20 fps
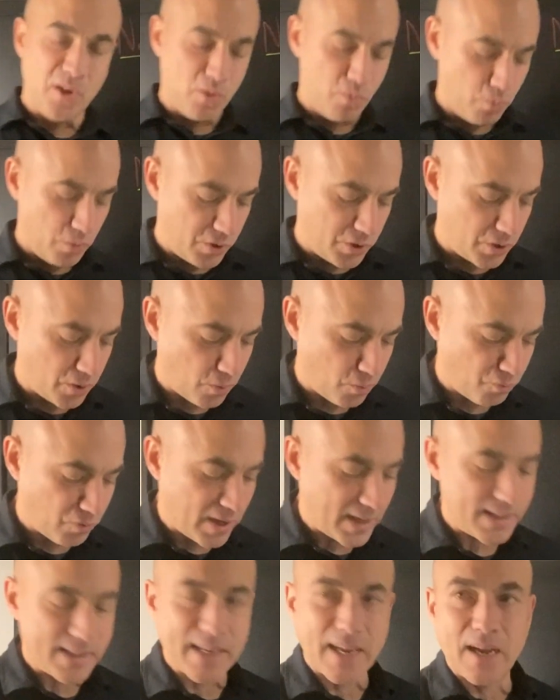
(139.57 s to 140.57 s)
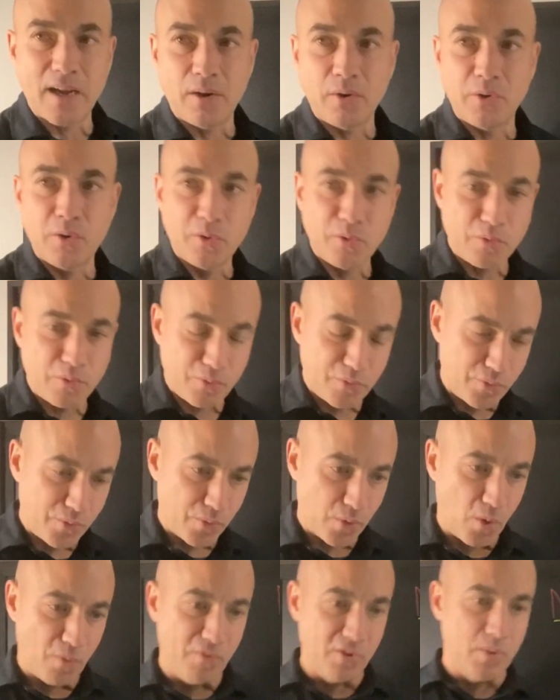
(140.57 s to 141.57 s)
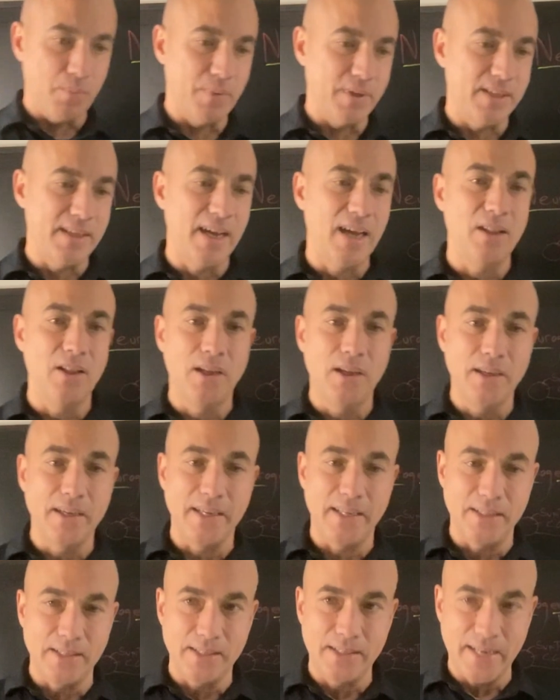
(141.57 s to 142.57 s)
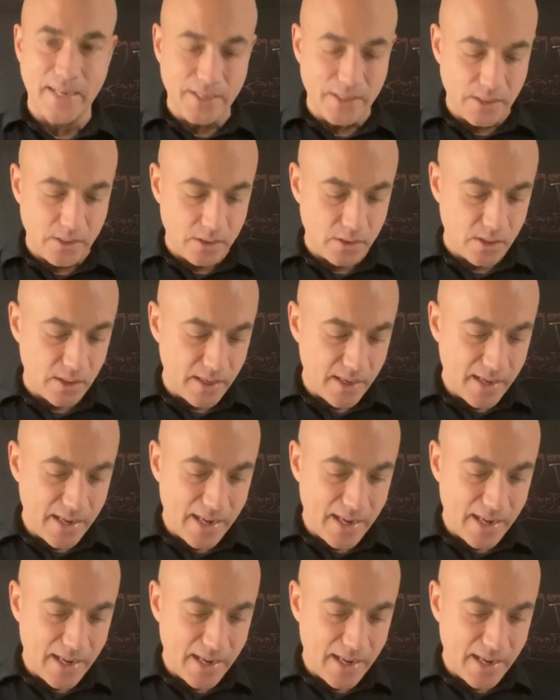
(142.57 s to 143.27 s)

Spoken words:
which go right down over the patella and the tendons,